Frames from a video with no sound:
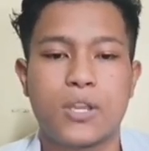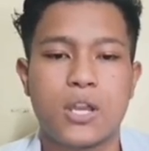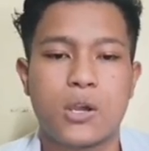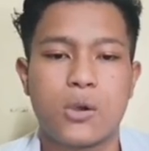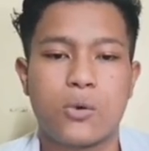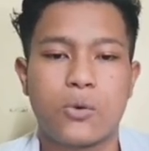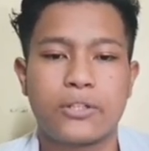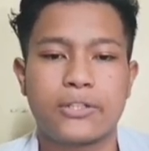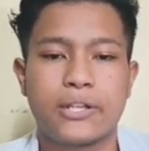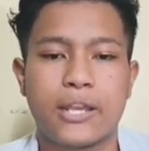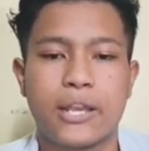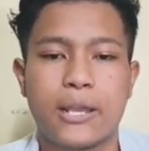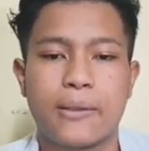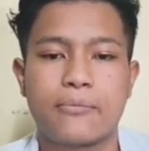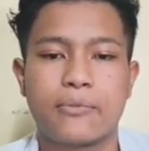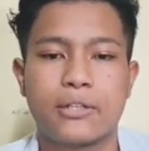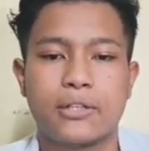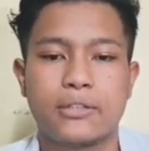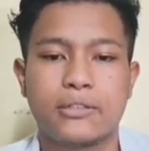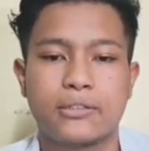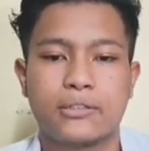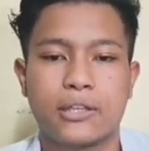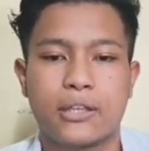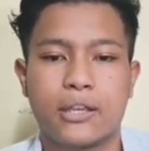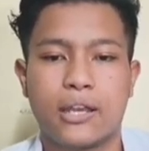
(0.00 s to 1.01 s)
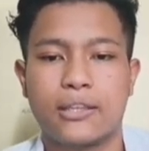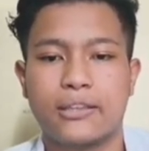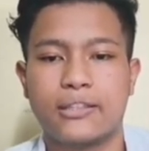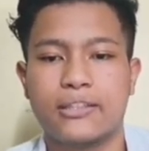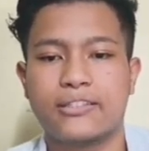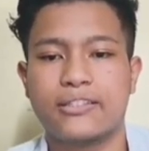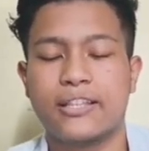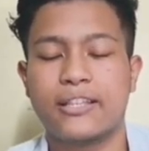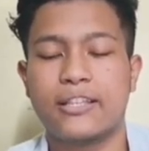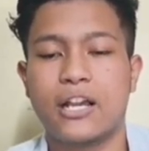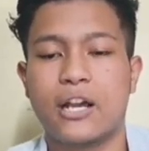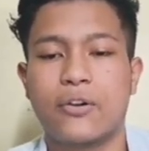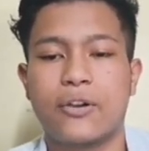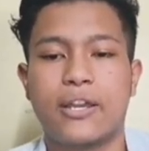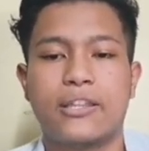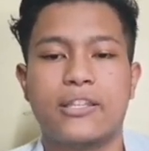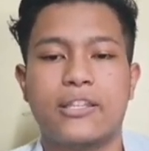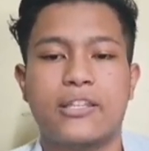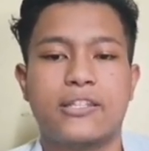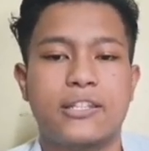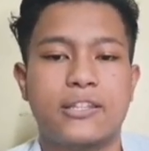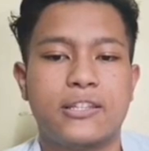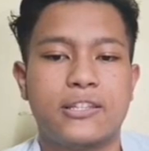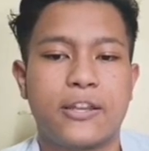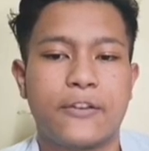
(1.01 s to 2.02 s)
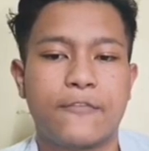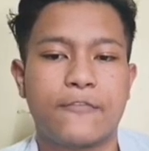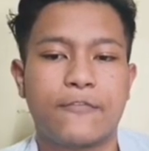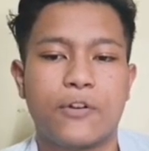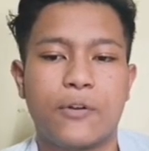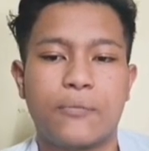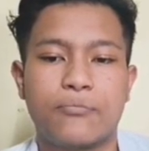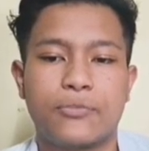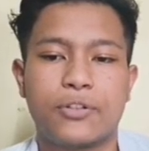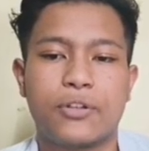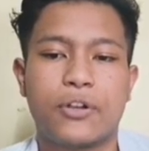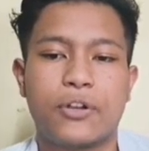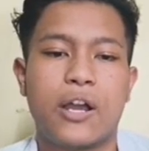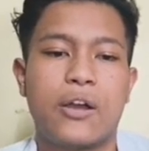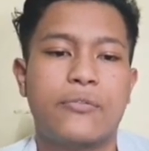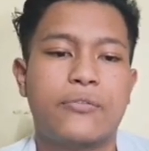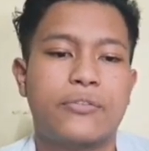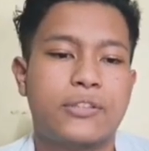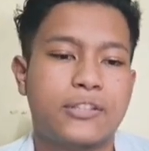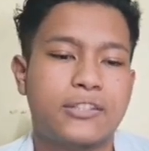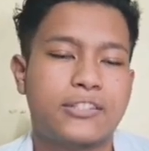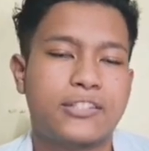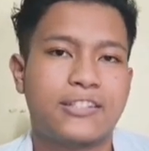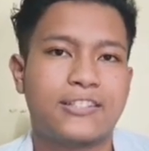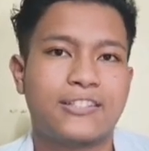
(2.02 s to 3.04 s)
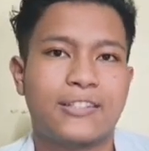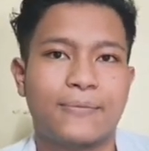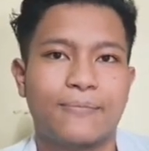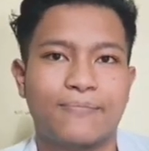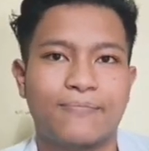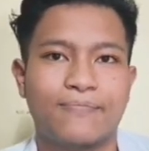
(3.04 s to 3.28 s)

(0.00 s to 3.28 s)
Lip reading: which helped us understand how energy transforms throughout the system.